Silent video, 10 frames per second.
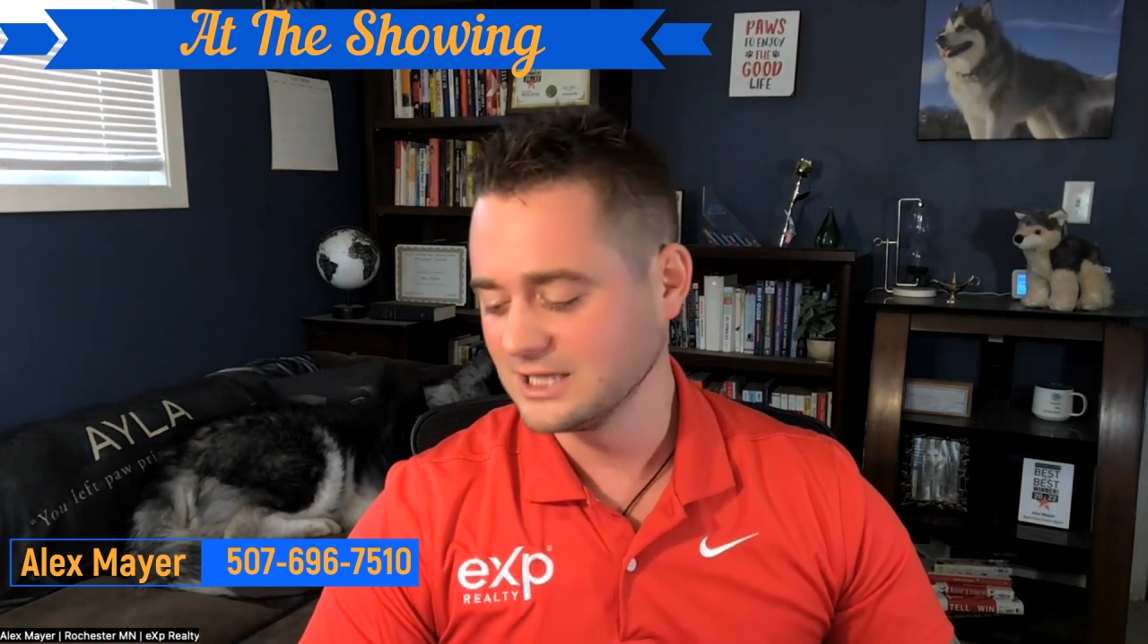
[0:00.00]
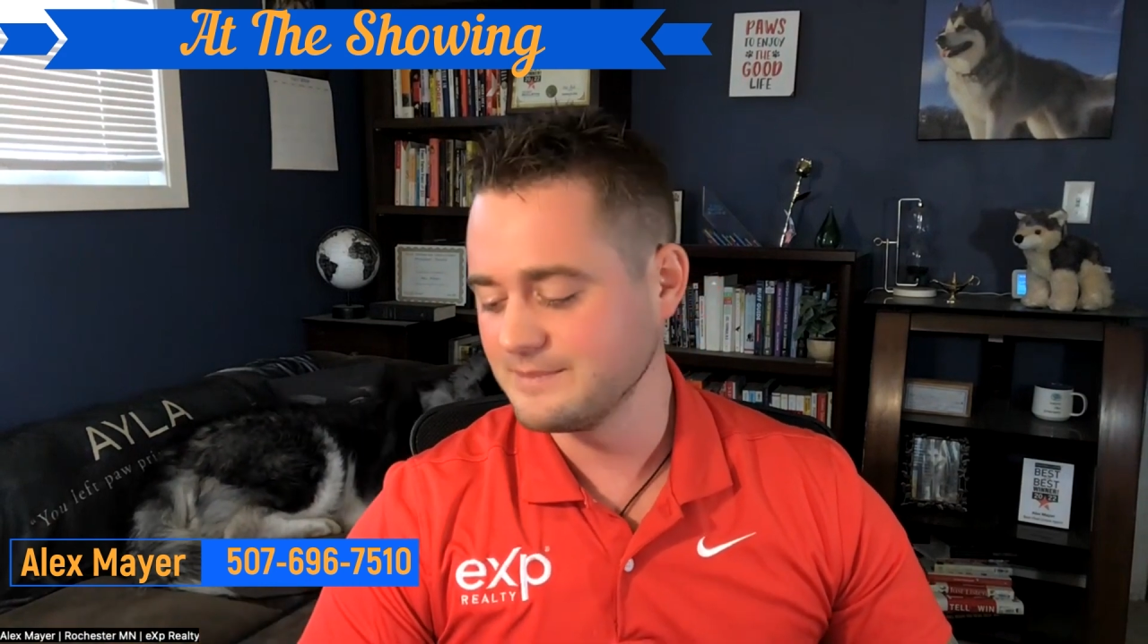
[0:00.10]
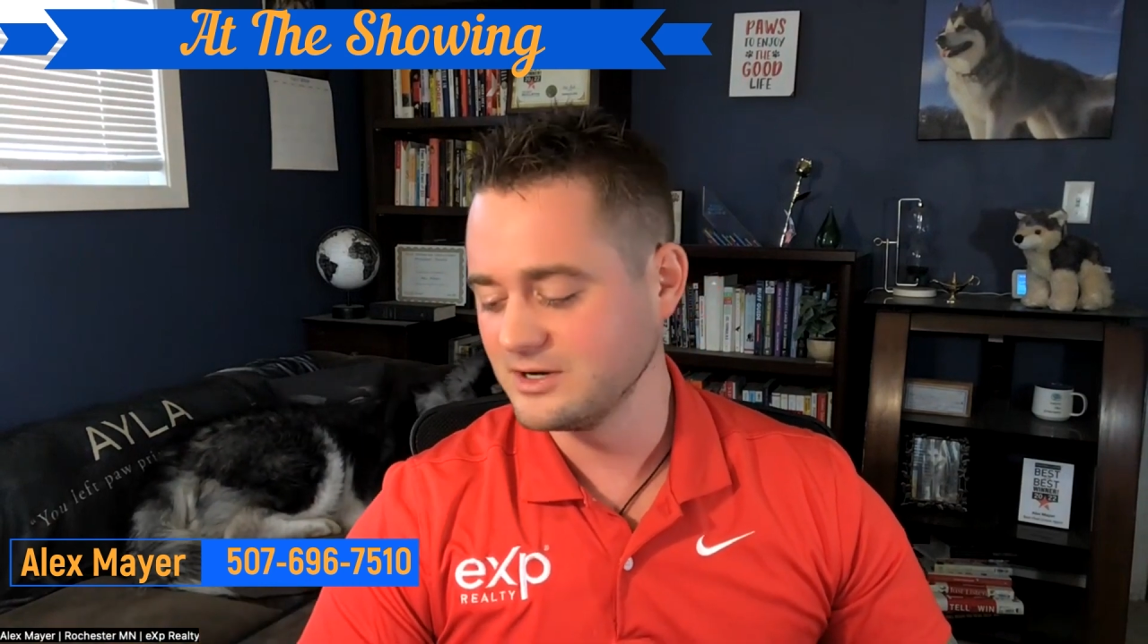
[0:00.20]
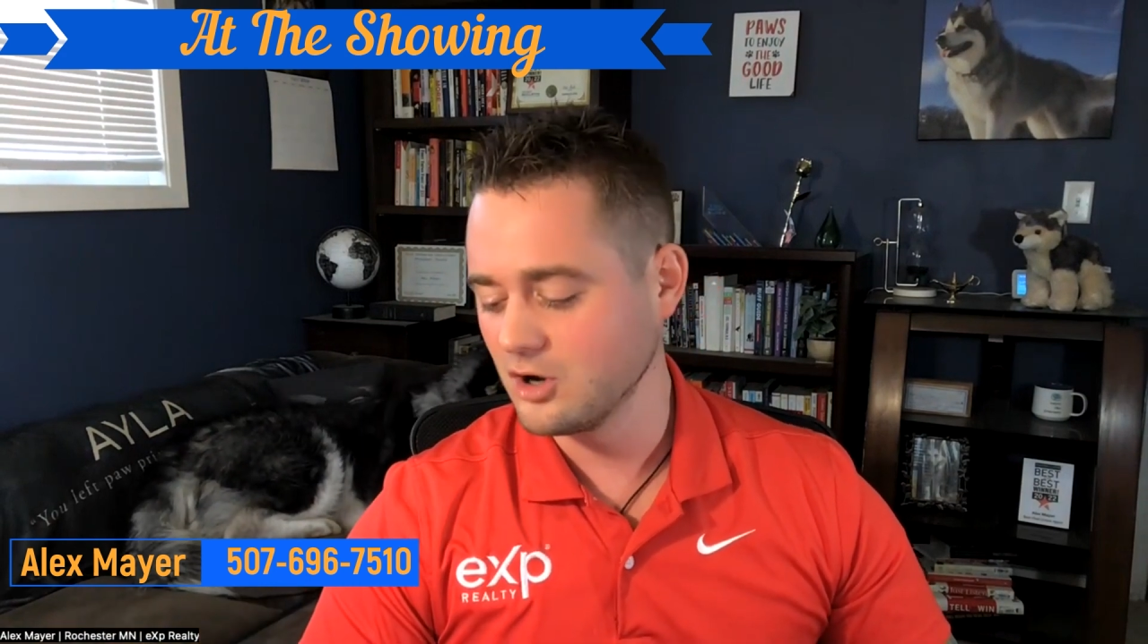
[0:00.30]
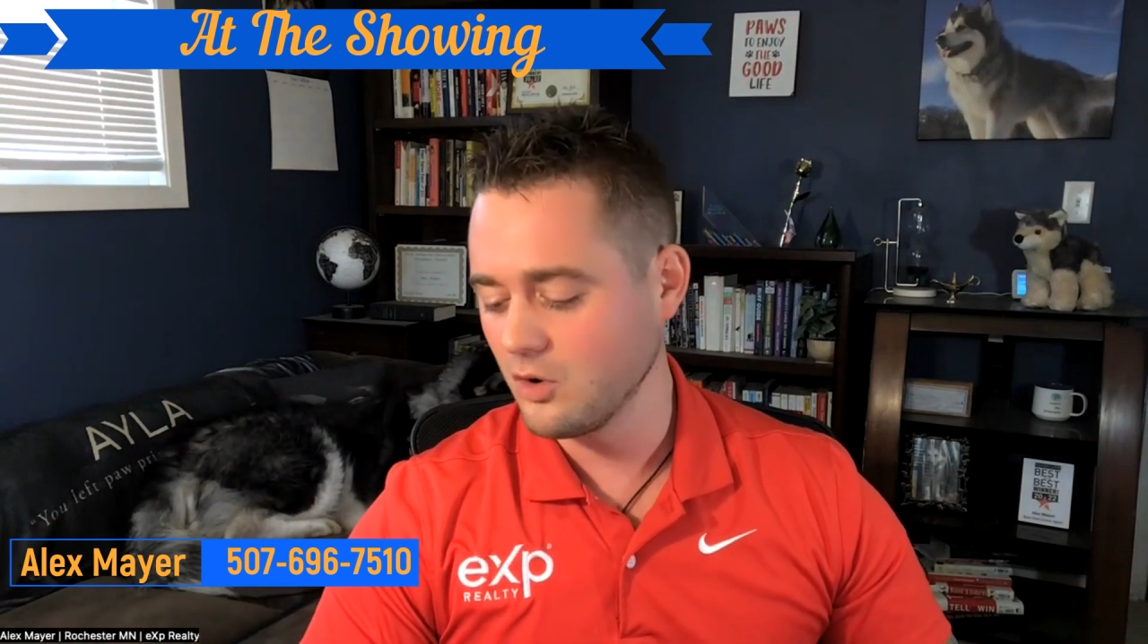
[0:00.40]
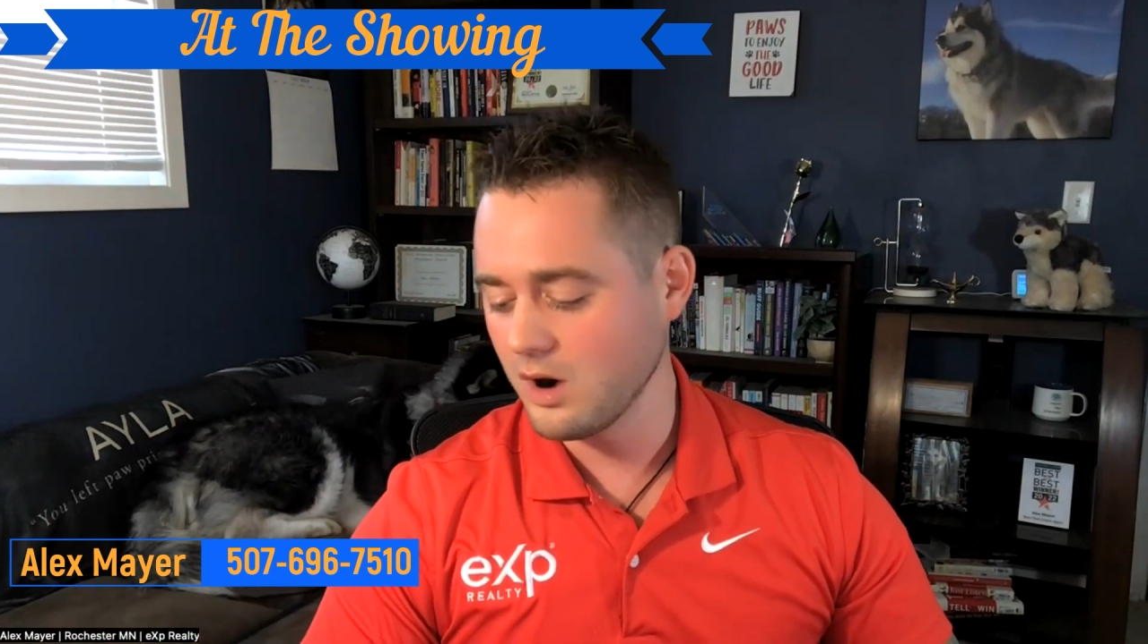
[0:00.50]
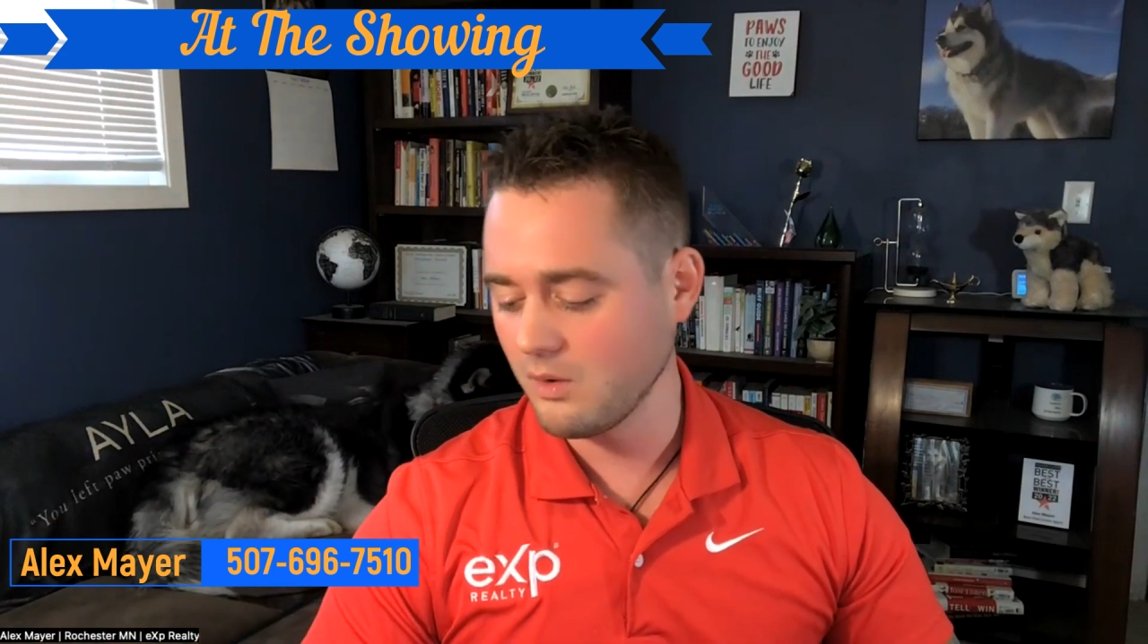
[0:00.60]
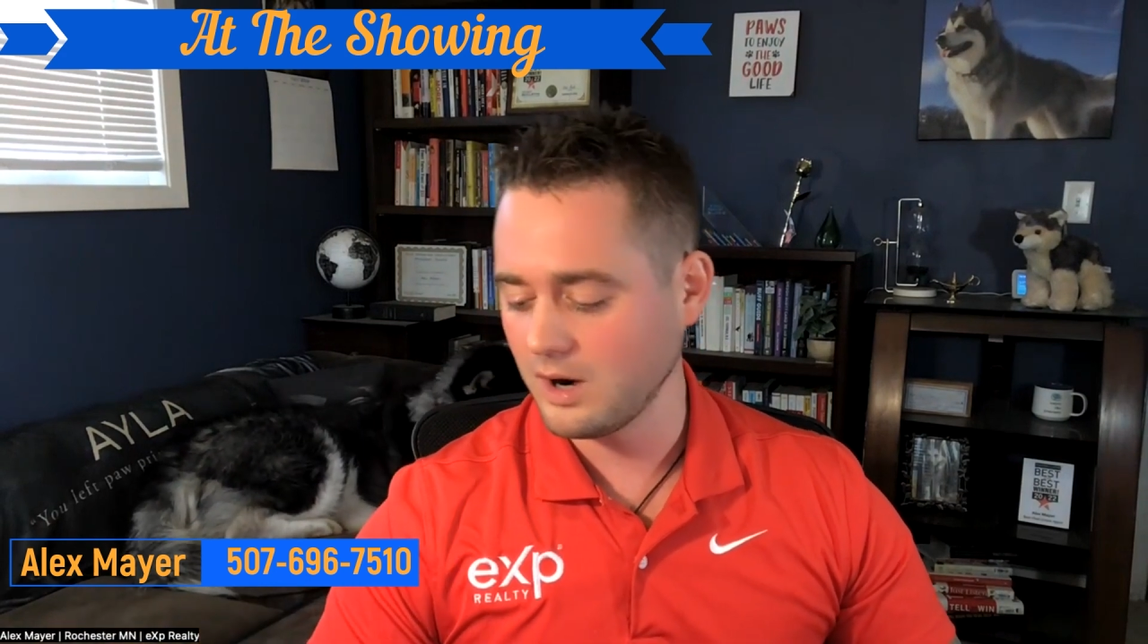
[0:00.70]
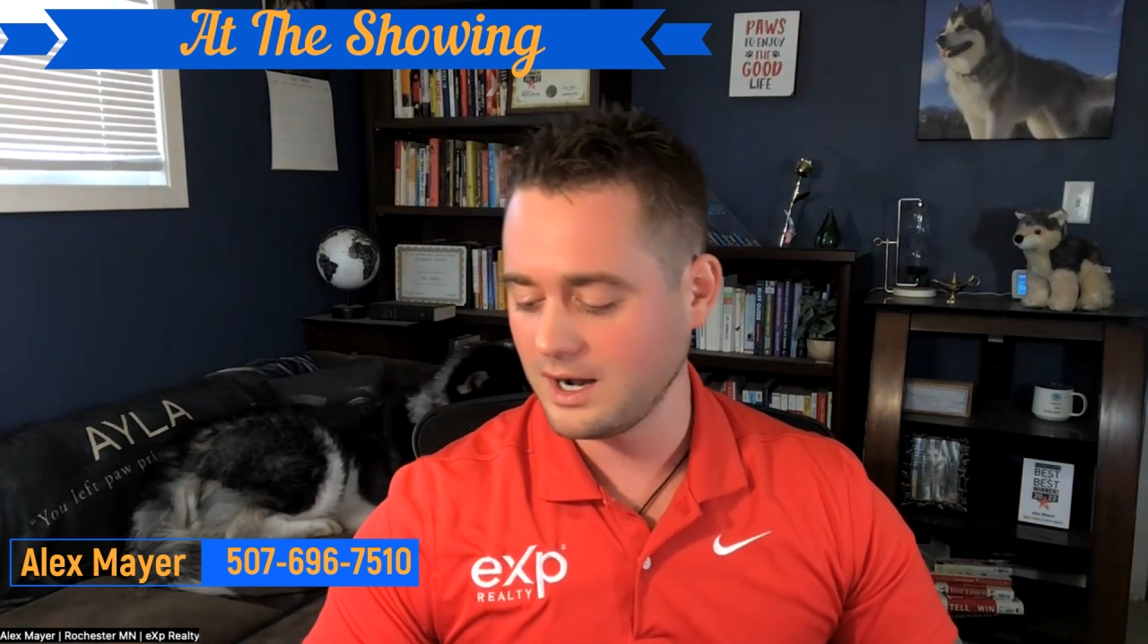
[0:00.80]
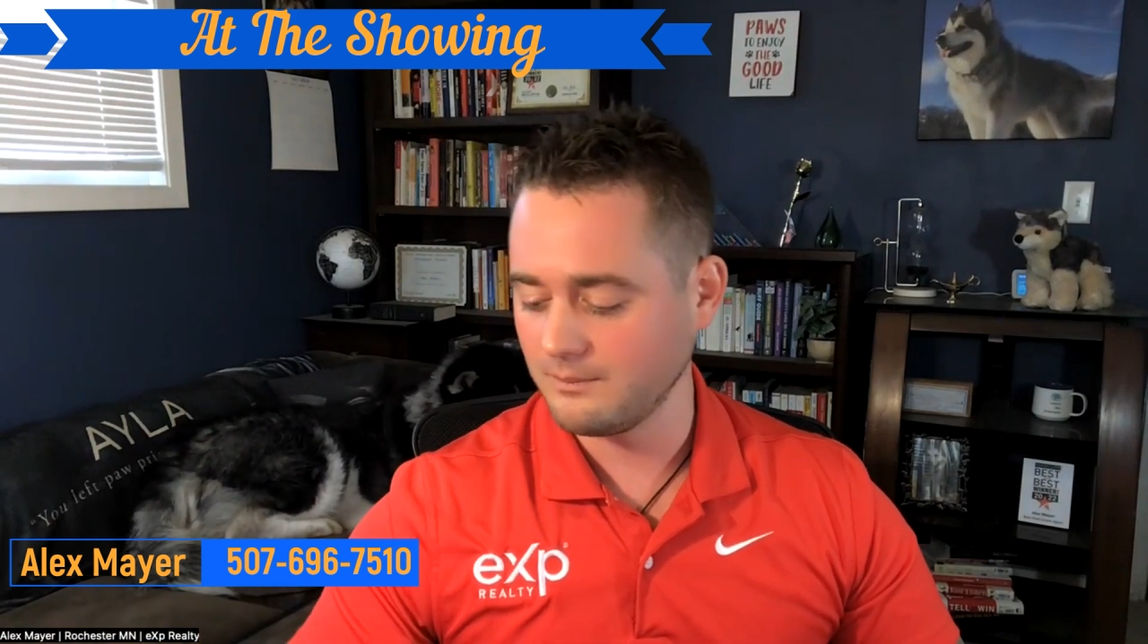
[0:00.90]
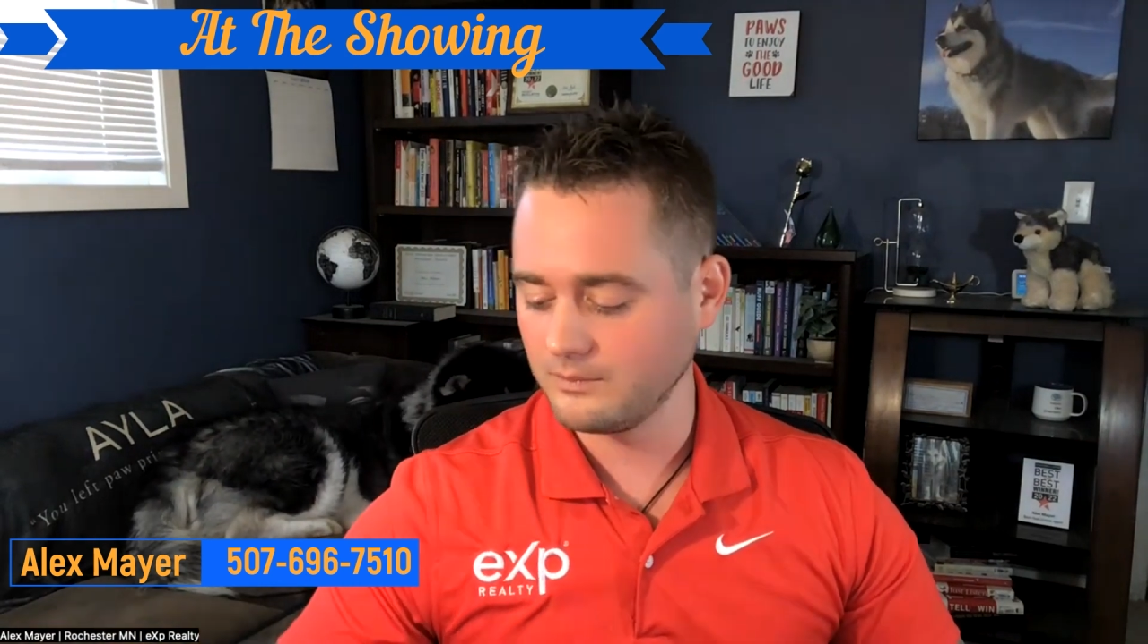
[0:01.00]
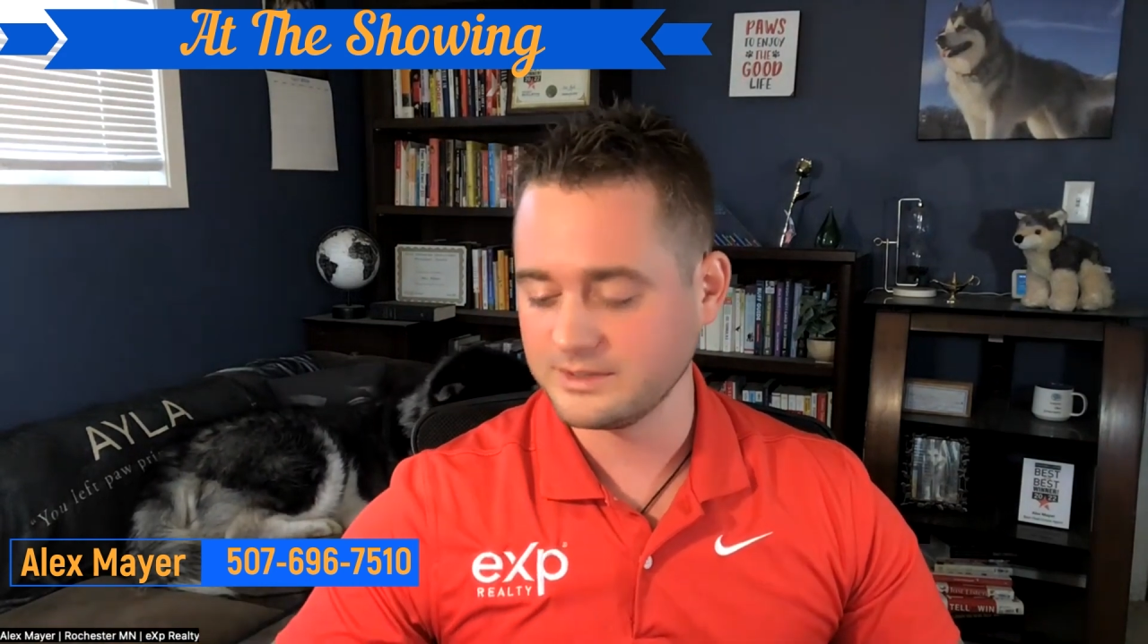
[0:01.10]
let me know